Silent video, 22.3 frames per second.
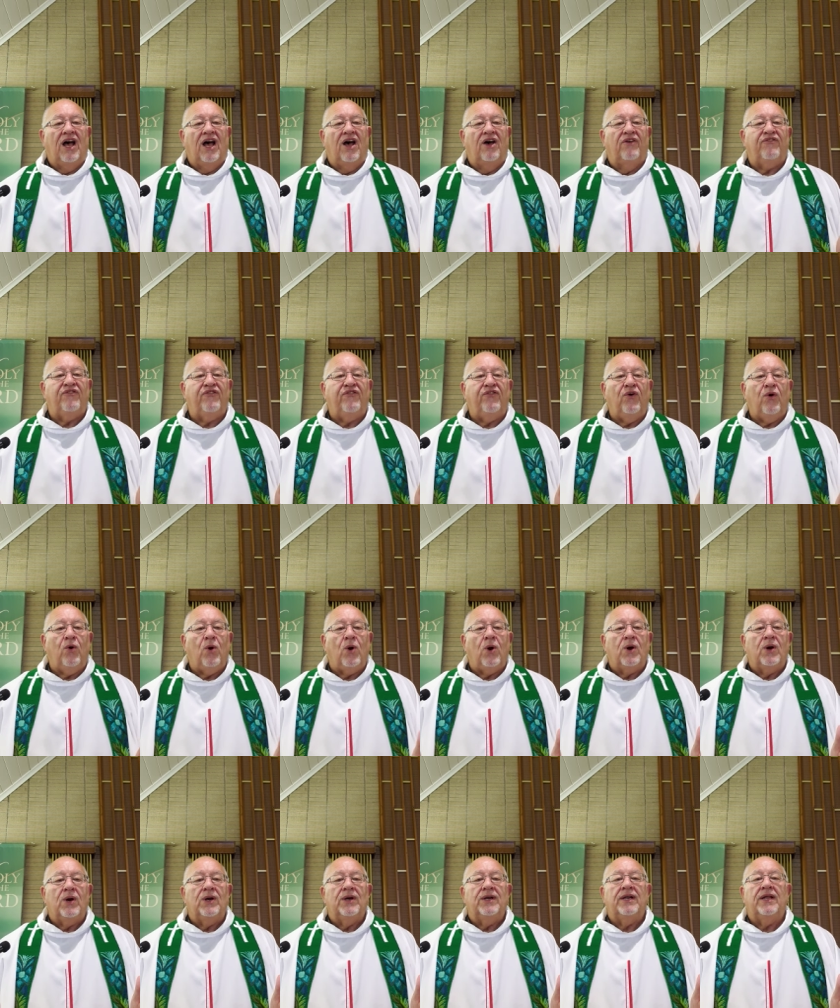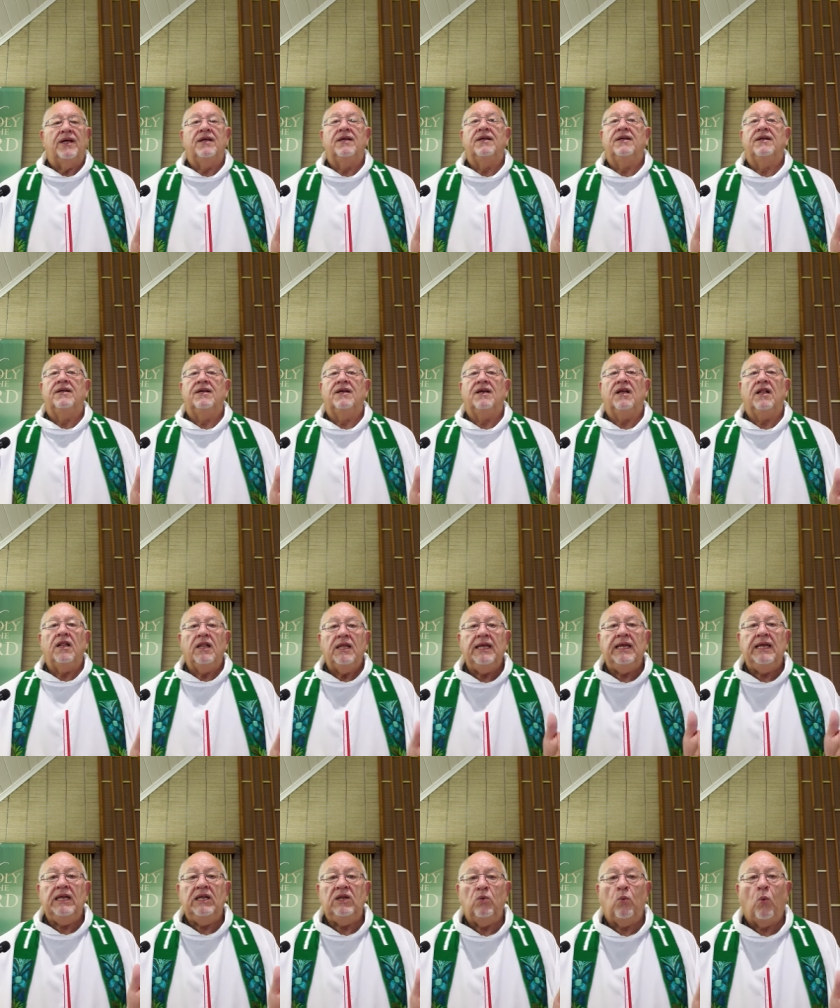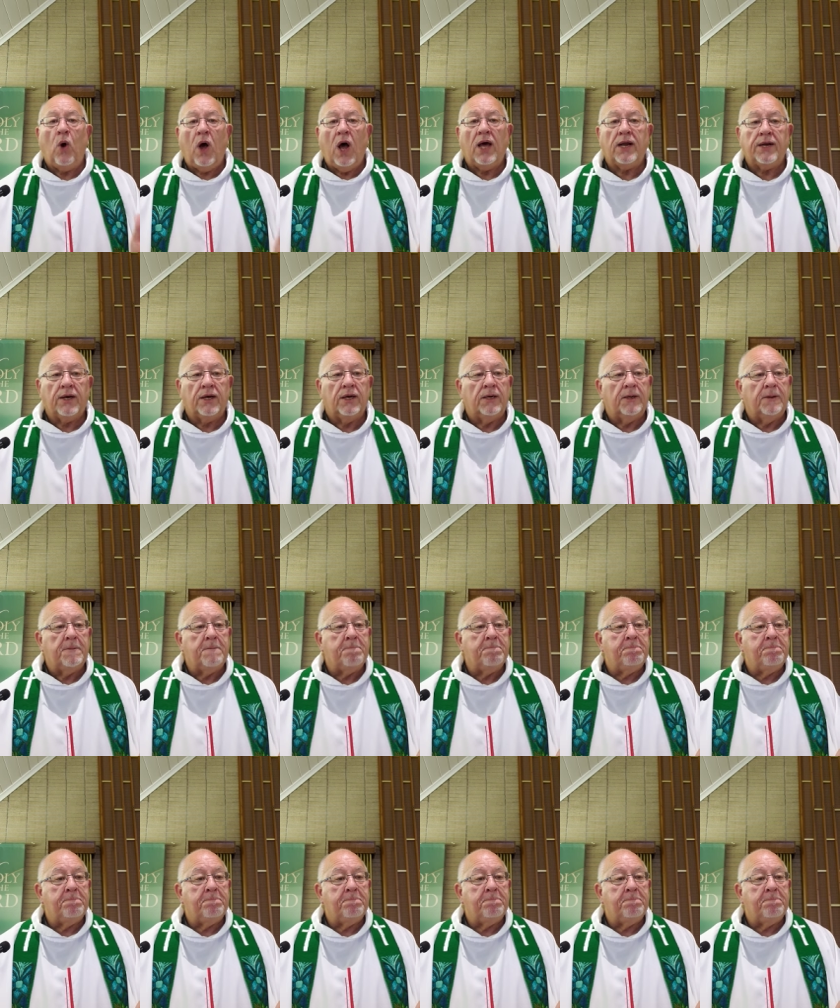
afford clean water,